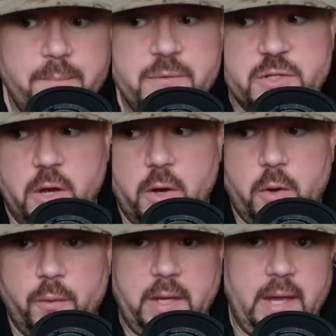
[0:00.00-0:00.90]

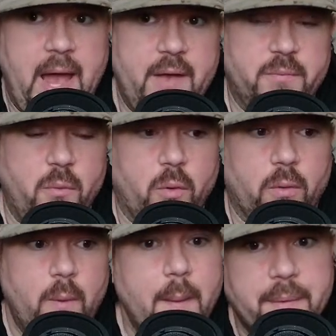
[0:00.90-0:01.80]
so he has more
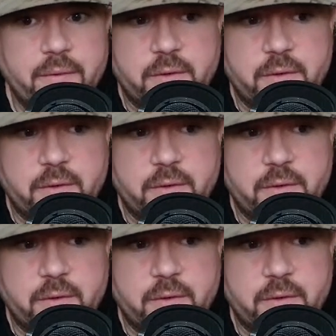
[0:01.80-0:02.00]
weapons